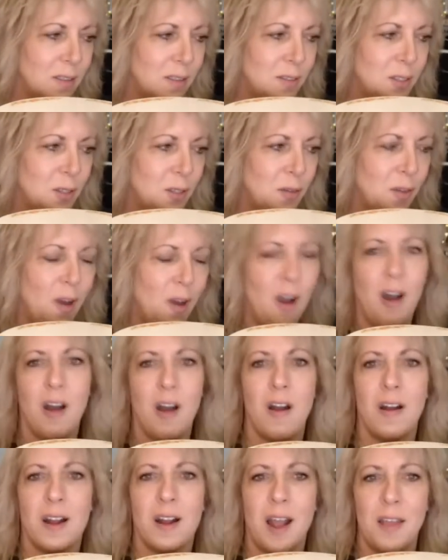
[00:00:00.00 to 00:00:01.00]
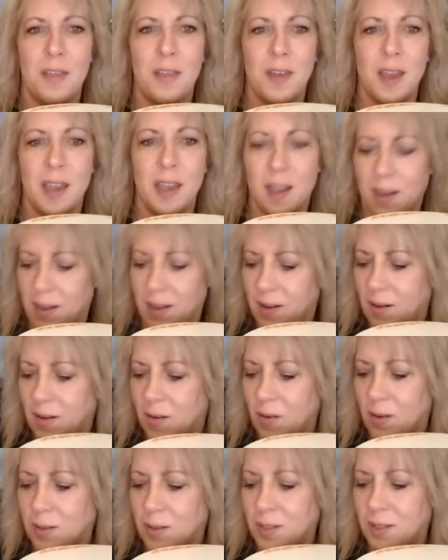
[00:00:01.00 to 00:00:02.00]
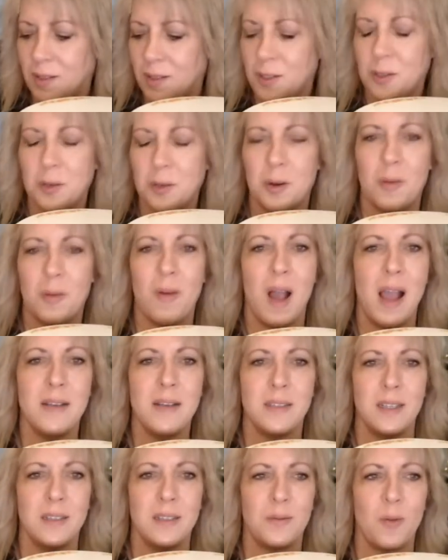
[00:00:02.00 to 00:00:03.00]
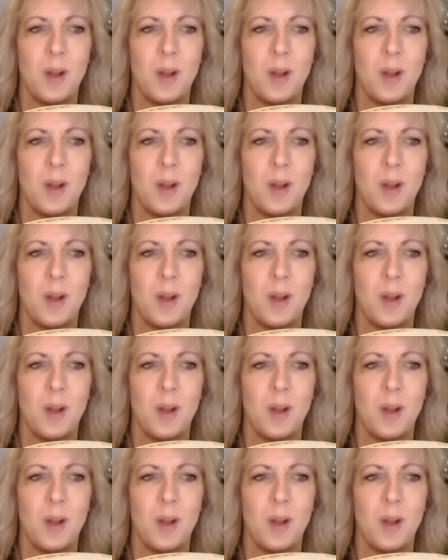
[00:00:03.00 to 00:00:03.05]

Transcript: to the Ark, I think, or New Horizons,